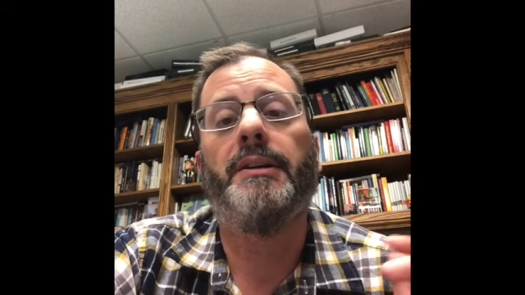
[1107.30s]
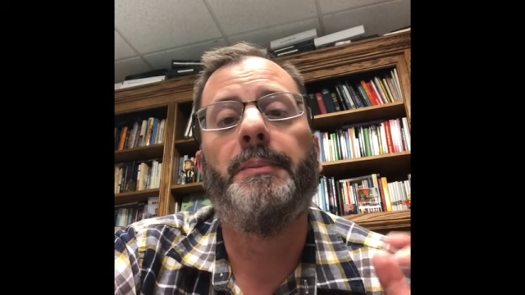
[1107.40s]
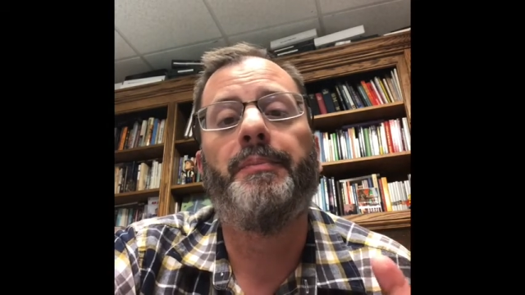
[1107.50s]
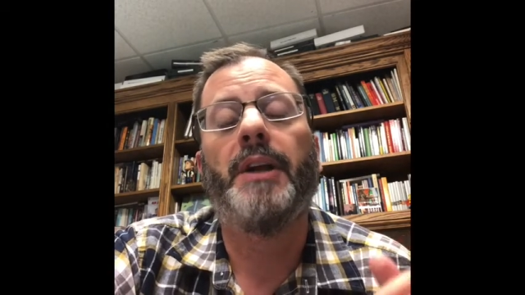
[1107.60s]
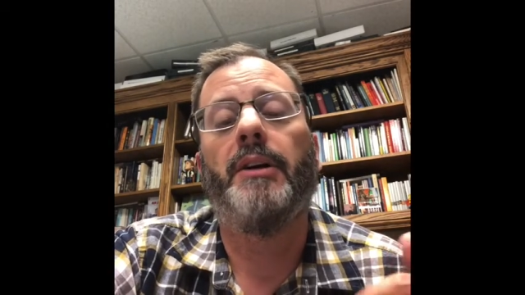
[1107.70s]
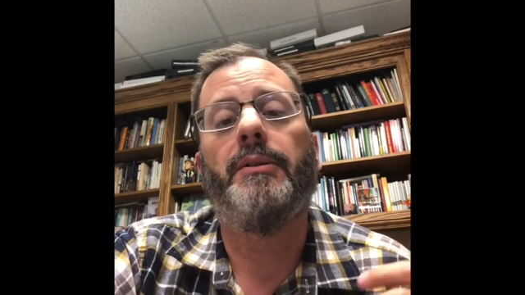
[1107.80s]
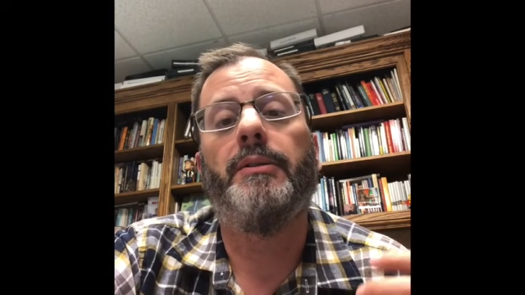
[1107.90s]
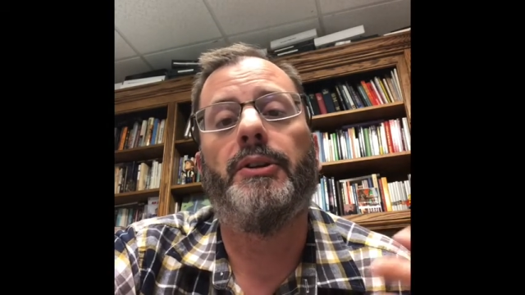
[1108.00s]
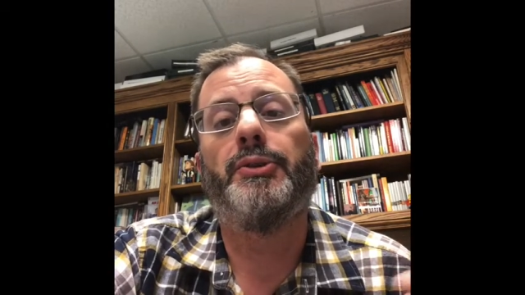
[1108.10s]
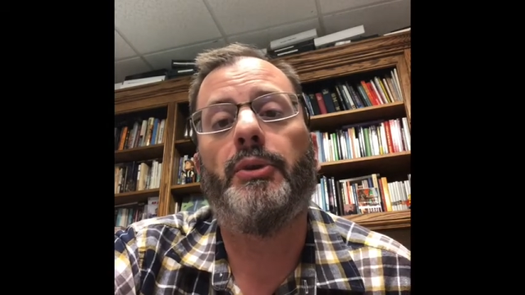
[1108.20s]
uh, the
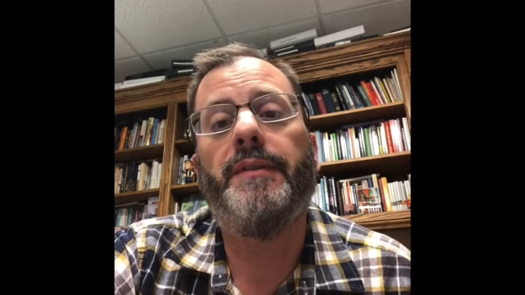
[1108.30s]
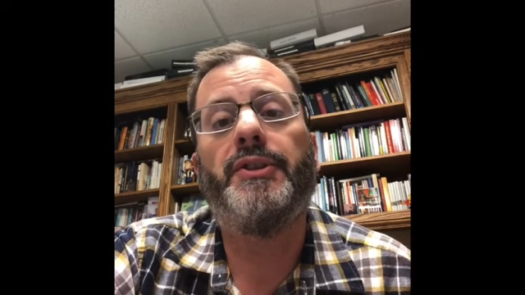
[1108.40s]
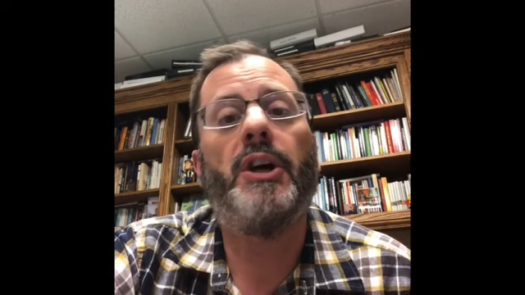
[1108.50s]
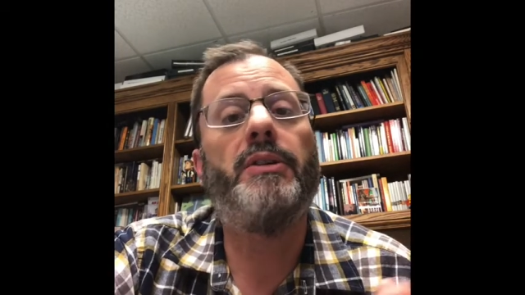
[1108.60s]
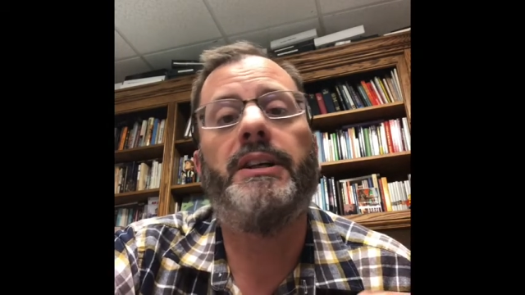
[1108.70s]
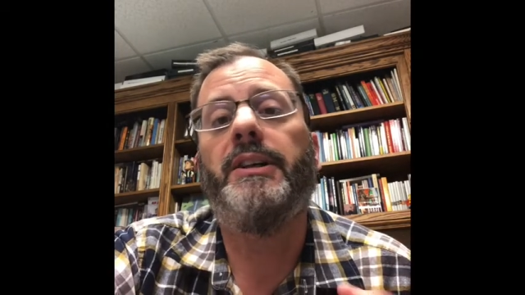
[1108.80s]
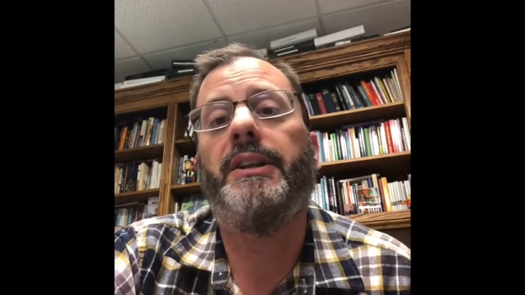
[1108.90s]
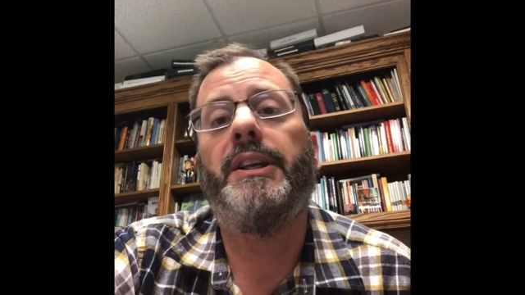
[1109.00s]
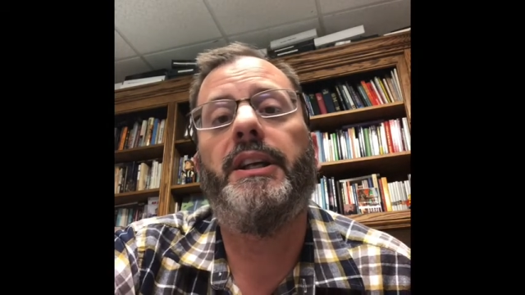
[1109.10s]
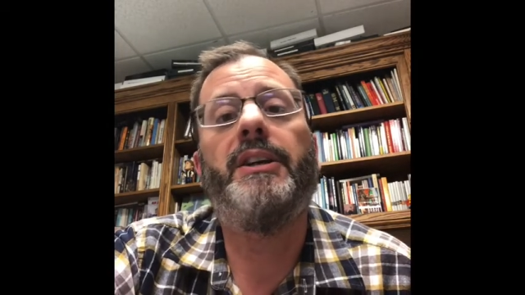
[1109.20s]
story of Jonah during the
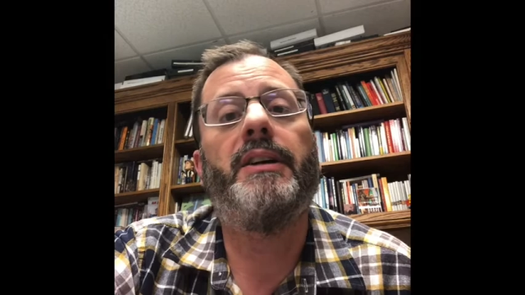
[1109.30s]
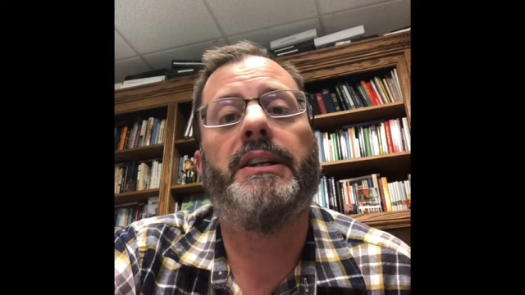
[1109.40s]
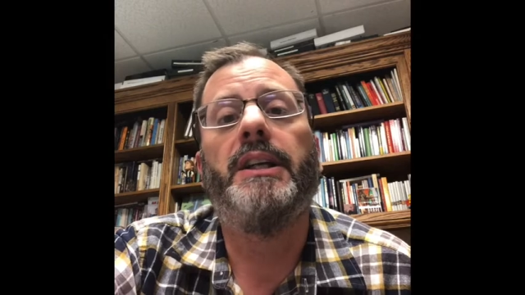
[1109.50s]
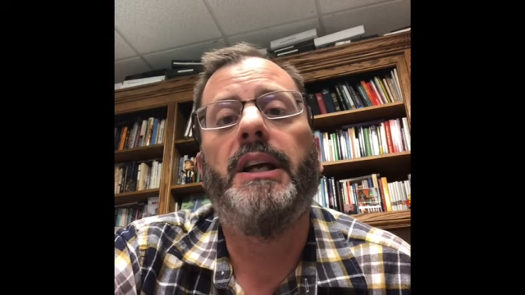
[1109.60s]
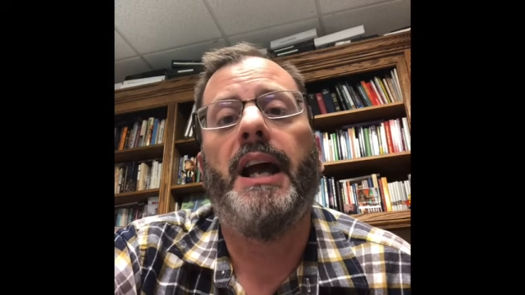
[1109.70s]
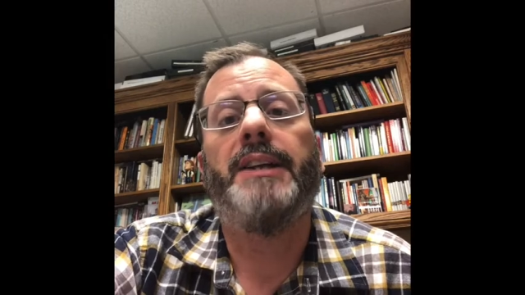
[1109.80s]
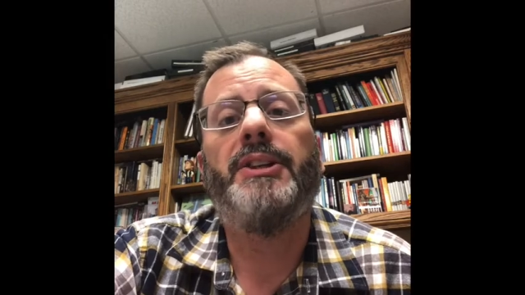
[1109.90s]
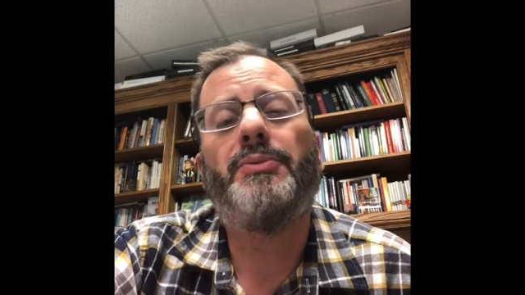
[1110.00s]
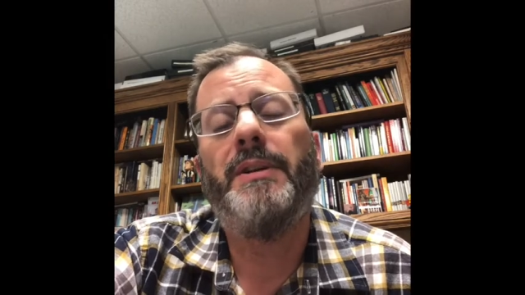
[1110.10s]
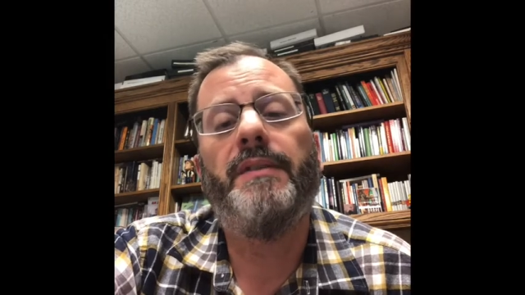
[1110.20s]
year, and and just
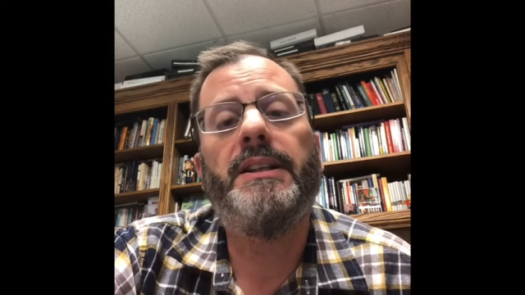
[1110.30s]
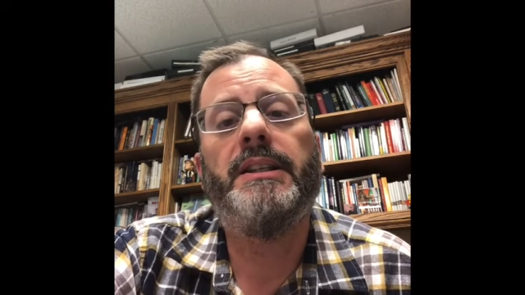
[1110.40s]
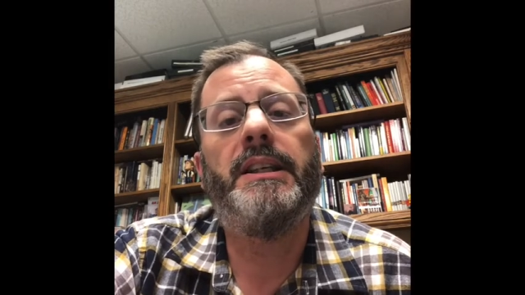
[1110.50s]
revisiting it.